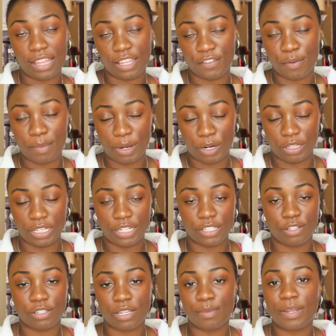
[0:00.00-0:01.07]
I live in Maryland,
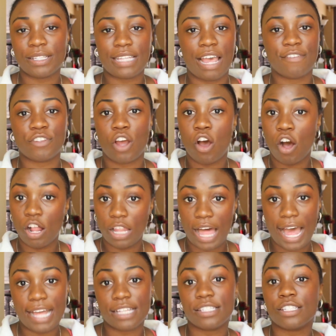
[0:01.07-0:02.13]
so some days I have to haul
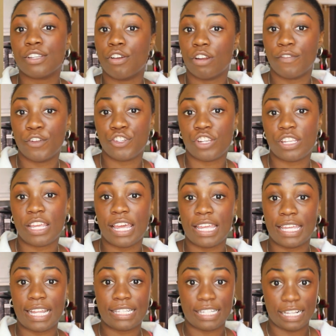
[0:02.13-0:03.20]
ass, go to Virginia,
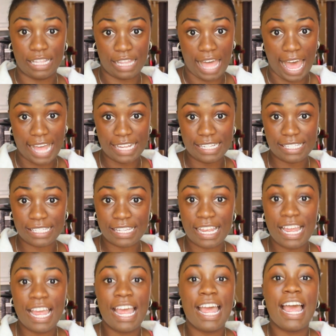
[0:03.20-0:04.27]
and get to class.
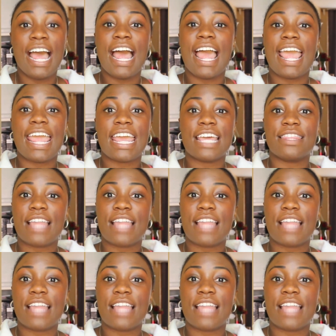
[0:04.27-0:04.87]
And